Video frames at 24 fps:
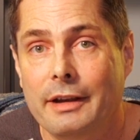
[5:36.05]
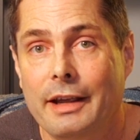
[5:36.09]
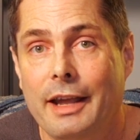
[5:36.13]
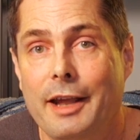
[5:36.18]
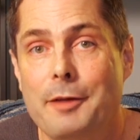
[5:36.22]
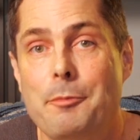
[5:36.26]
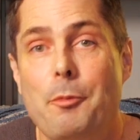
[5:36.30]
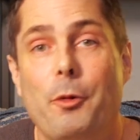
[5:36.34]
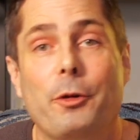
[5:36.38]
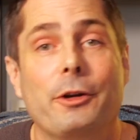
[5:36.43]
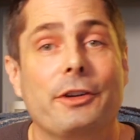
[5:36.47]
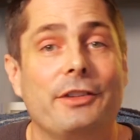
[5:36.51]

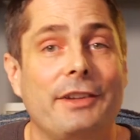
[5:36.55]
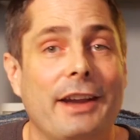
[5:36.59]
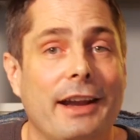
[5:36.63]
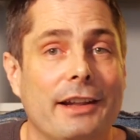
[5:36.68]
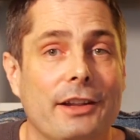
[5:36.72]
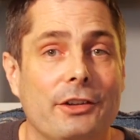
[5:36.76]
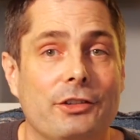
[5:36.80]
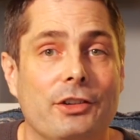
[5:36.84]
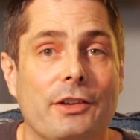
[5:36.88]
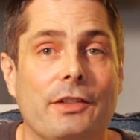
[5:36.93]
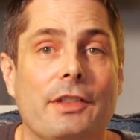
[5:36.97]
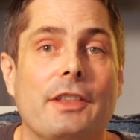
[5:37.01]
and more
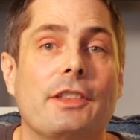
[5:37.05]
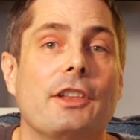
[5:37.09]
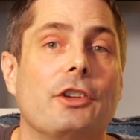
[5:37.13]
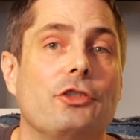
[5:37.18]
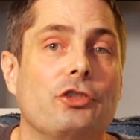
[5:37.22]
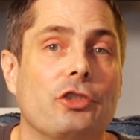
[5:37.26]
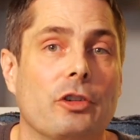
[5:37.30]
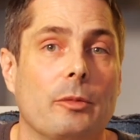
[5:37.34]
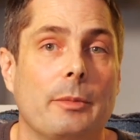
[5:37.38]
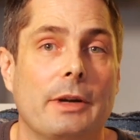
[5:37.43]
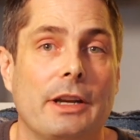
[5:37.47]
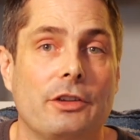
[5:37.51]
intelligent than the
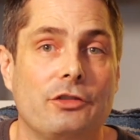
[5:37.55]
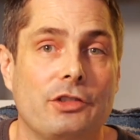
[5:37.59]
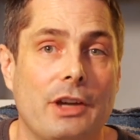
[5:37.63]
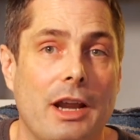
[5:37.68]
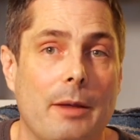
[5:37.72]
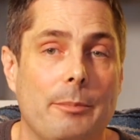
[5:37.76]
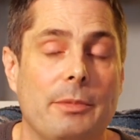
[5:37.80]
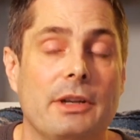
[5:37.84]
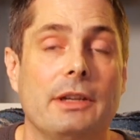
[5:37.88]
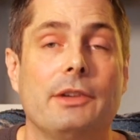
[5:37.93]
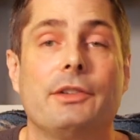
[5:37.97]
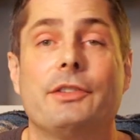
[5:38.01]
German and
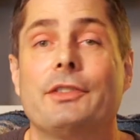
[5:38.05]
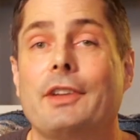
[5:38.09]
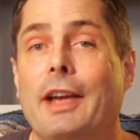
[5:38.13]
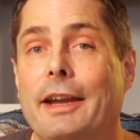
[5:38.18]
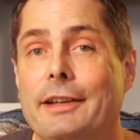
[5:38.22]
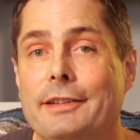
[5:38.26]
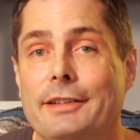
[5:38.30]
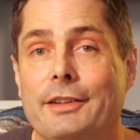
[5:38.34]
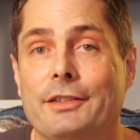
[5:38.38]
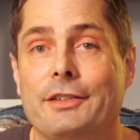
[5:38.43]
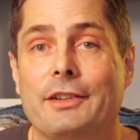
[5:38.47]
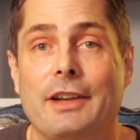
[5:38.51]
Japanese scientists